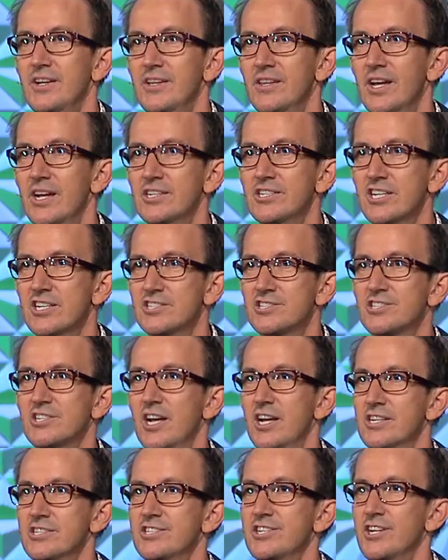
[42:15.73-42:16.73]
that just
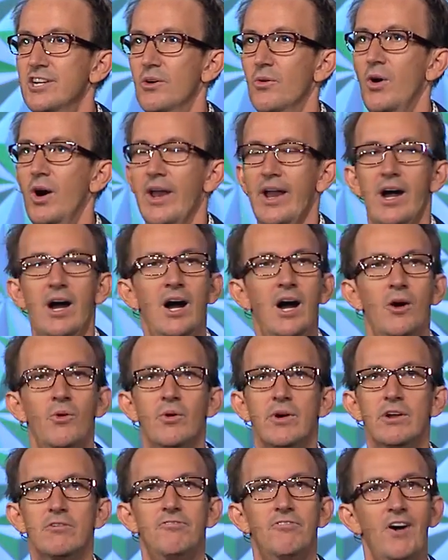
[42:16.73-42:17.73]
says, you know what, I, I
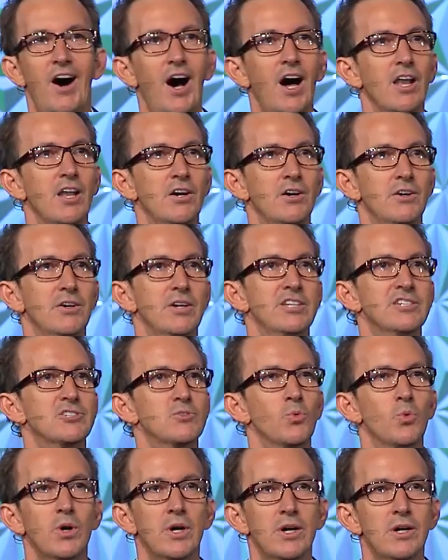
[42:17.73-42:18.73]
want to follow
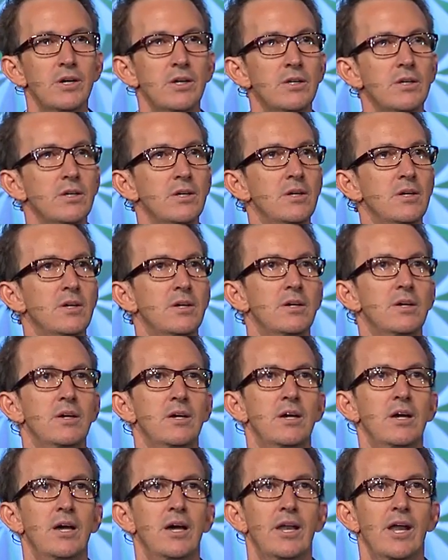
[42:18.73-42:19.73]
His will
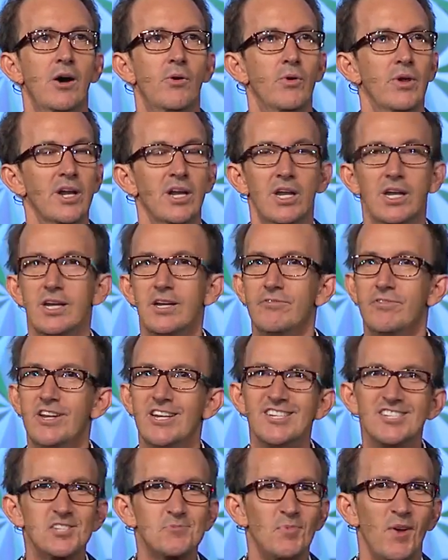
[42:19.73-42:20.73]
and I want to live
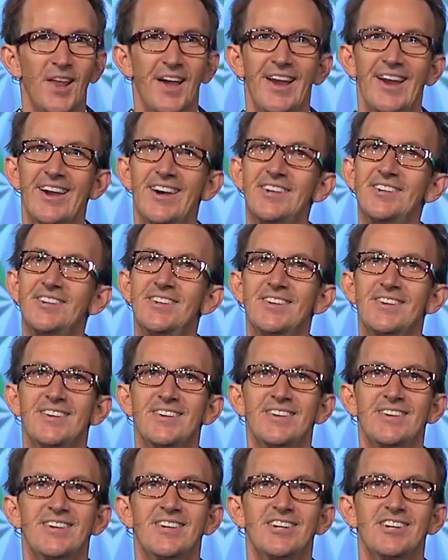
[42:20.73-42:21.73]
His plan
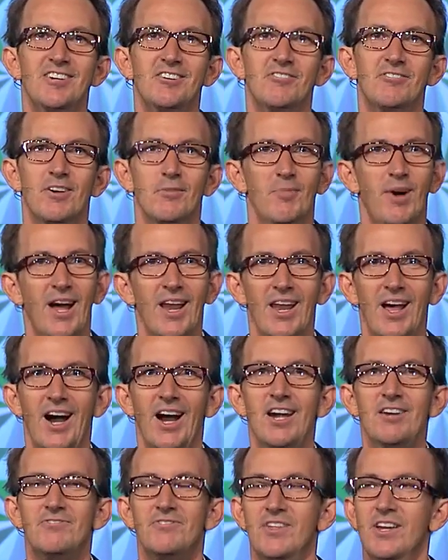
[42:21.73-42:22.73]
for my
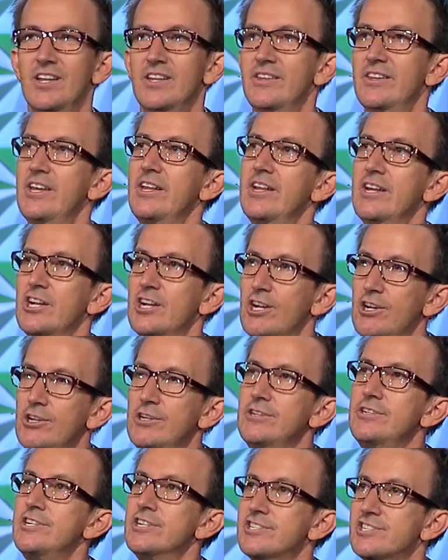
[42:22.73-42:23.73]
life. Then, then
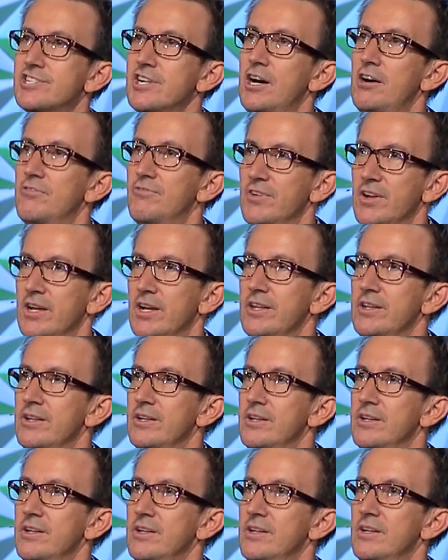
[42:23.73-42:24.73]
include yourself in
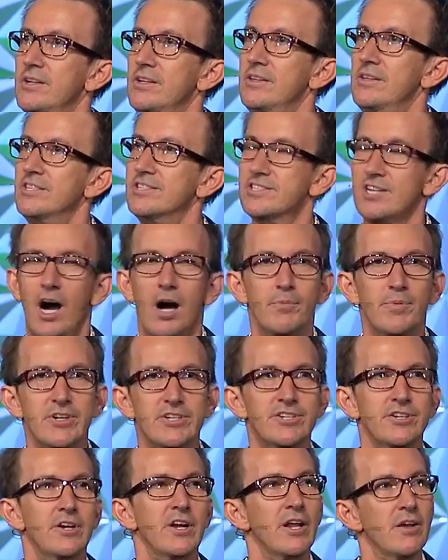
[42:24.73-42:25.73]
this
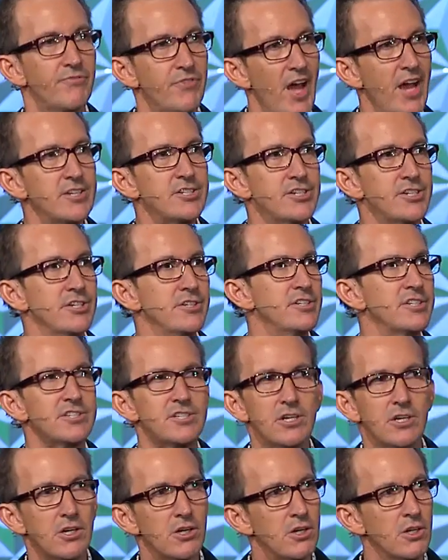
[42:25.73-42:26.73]
opportunity. If that's you,
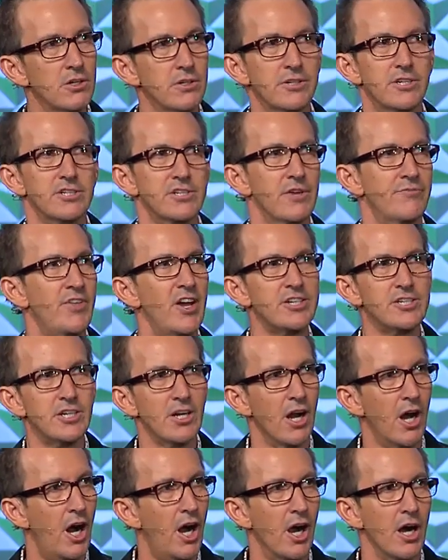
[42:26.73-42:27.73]
just include your, if that's
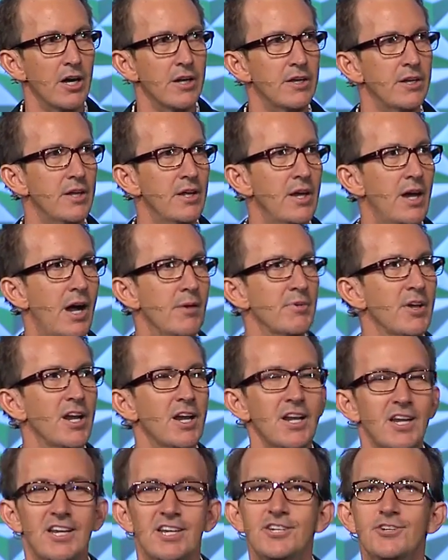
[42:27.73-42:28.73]
your heart, I'm going
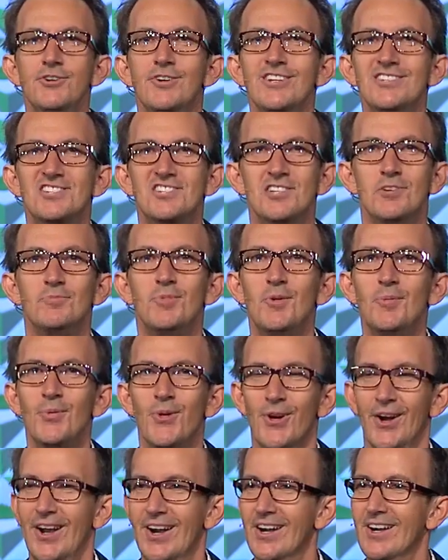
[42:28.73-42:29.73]
to lead you in a simple
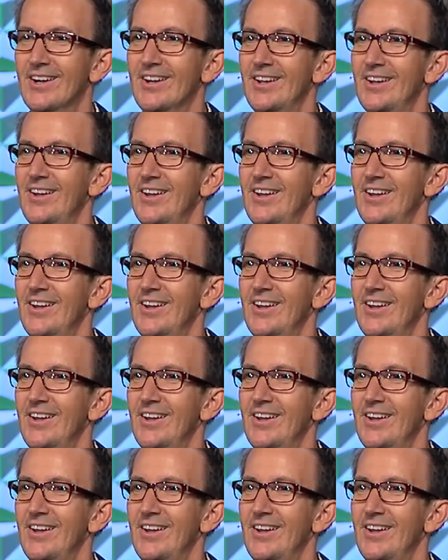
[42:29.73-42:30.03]
prayer,